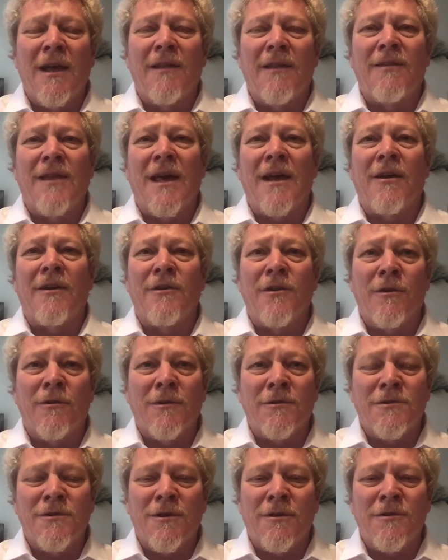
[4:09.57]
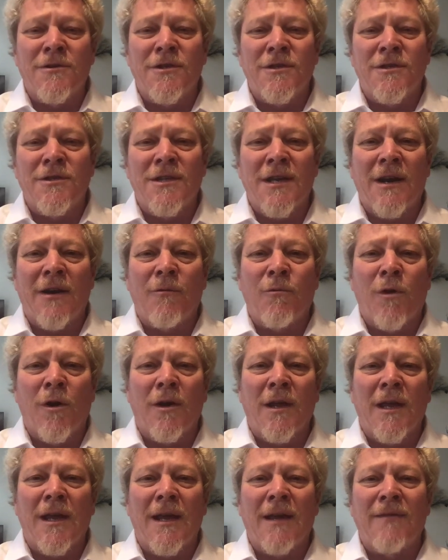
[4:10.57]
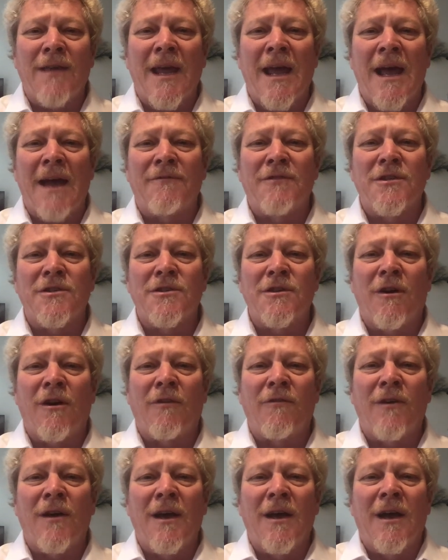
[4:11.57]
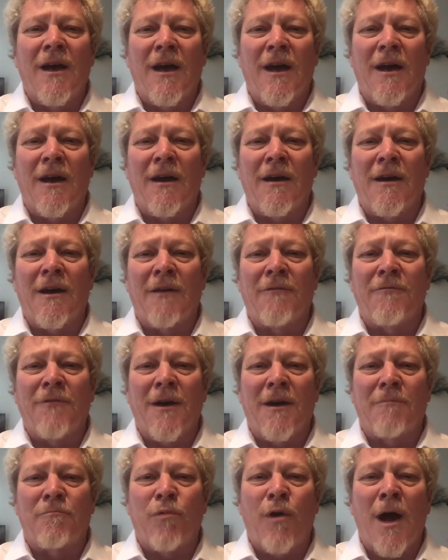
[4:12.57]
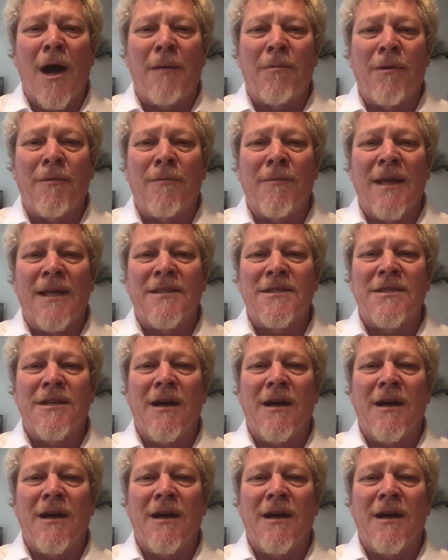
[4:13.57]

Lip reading: that are neurosurgeons that are working and they have to solve a problem that's